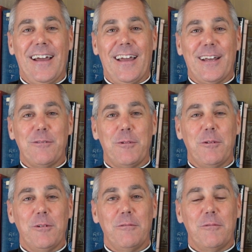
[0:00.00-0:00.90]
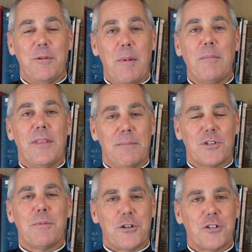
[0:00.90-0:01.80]
And we will remember them
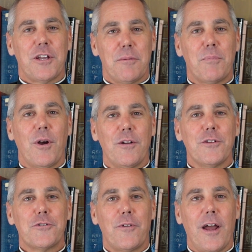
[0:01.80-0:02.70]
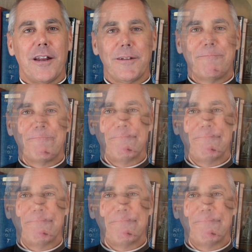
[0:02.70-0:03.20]
especially in prayer this Friday.